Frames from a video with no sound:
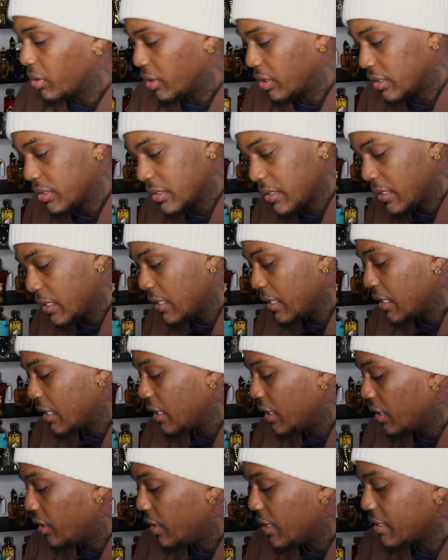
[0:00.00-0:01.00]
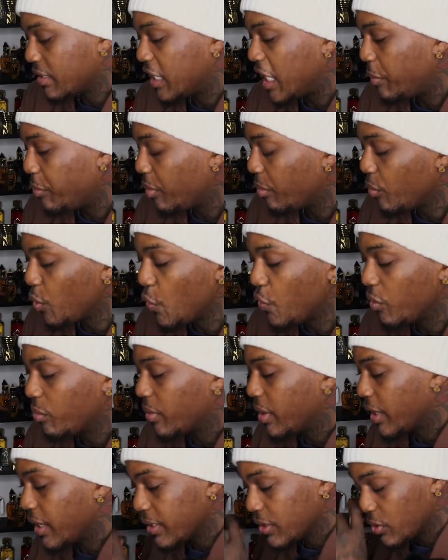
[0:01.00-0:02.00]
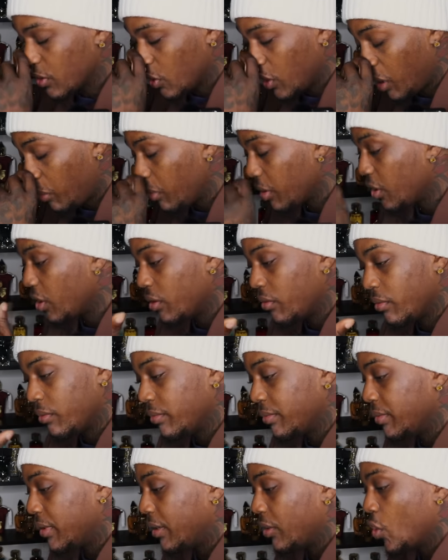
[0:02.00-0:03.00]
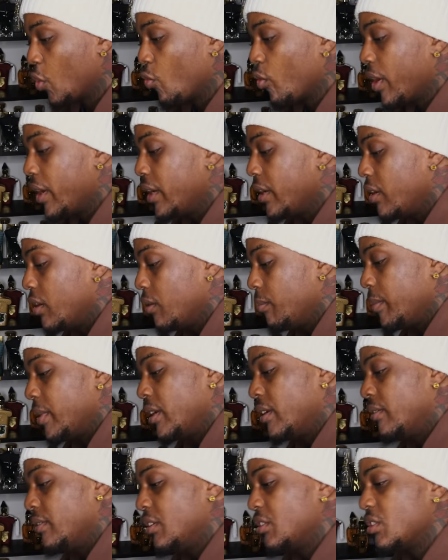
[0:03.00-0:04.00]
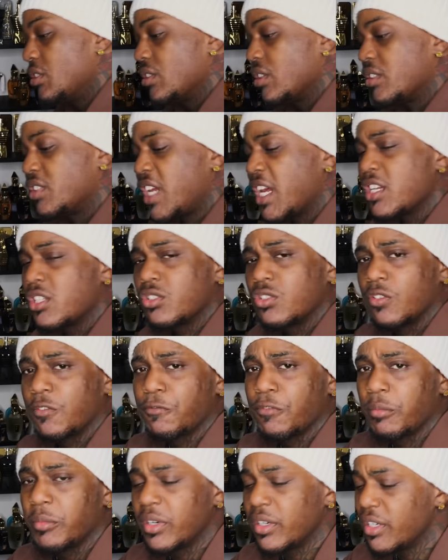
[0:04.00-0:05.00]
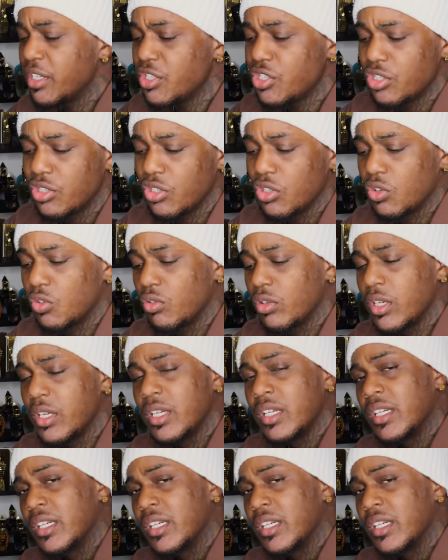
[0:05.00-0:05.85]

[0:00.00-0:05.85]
Let's keep it moving, man. So I'm going to go right here, man. This is a tester from Initio.